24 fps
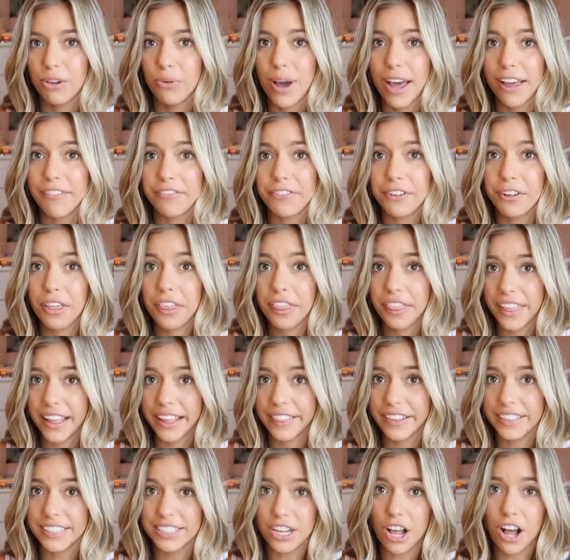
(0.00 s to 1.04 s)
You have to
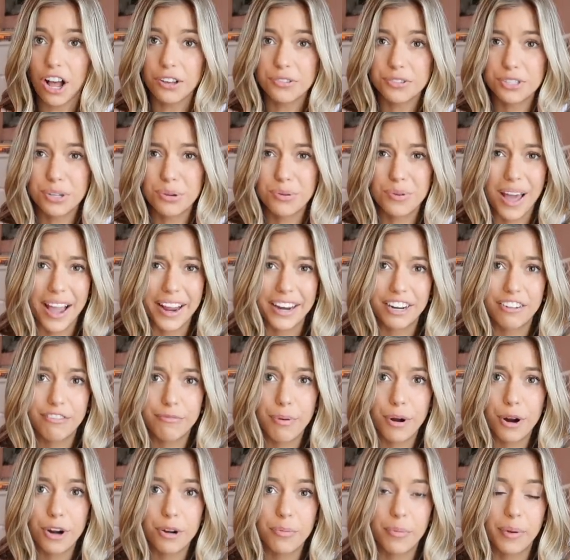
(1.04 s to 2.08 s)
think this is also kind of
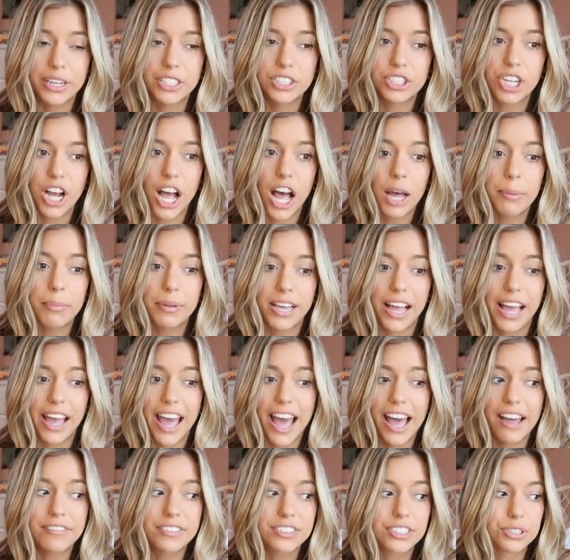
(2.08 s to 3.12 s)
part of my job. Like, I
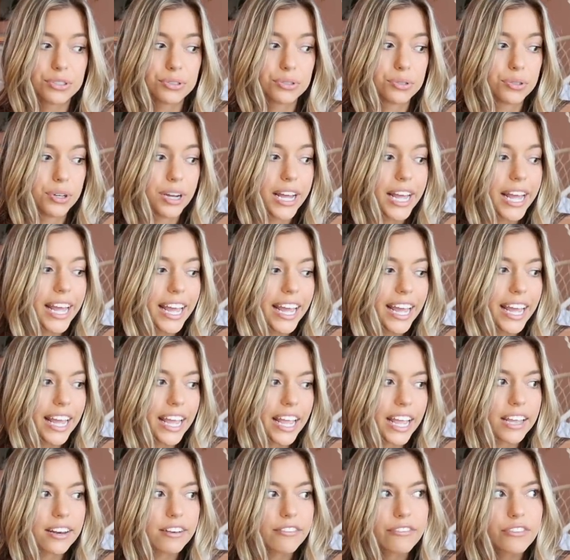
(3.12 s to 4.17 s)
have to
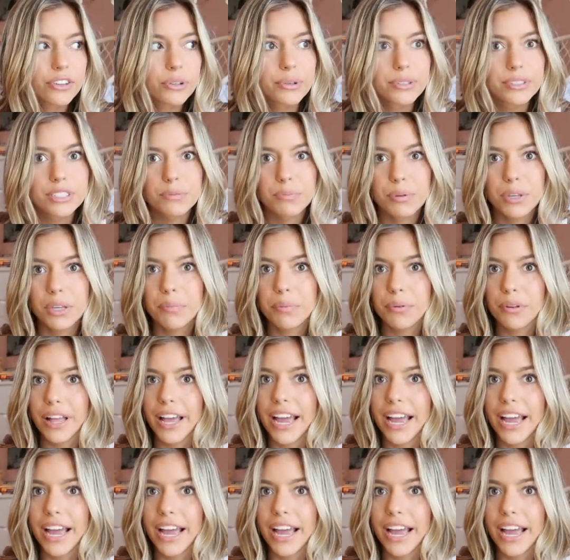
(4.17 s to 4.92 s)
influence people.